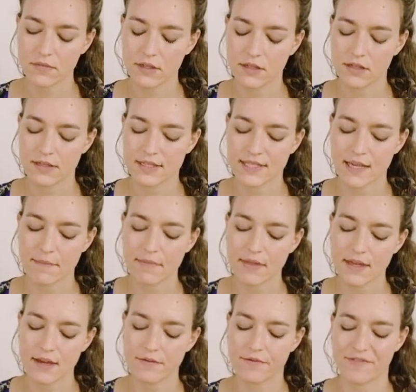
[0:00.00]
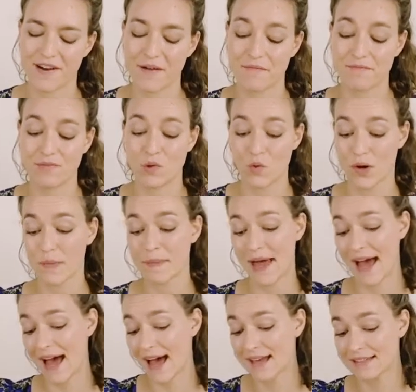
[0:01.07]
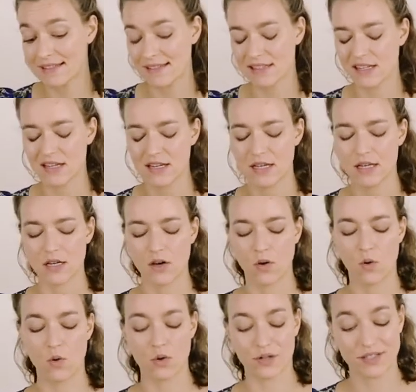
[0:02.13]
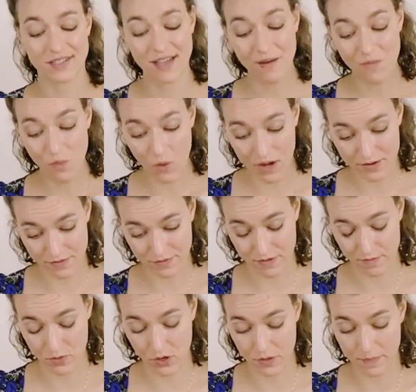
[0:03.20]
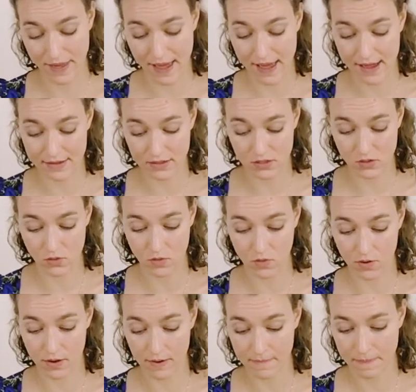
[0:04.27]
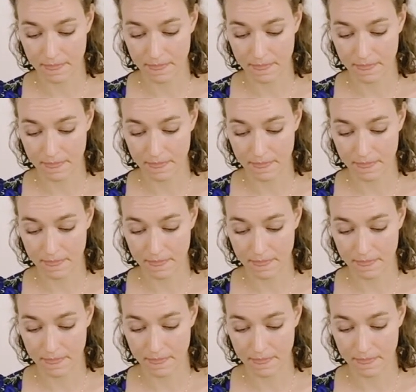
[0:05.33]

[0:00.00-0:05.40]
something from your past, or someone from your past, or